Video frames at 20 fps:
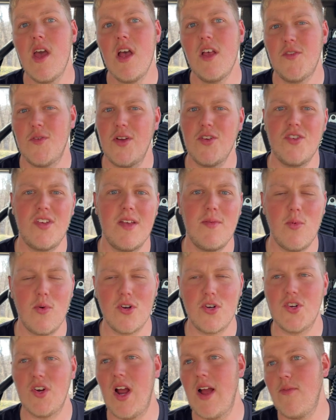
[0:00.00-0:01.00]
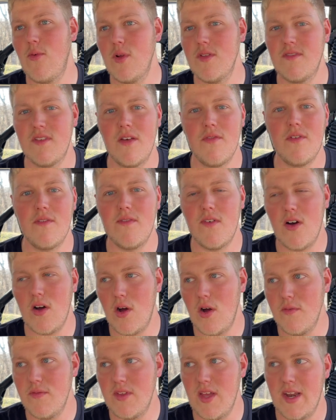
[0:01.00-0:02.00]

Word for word: So I just had more travel and stuff involved.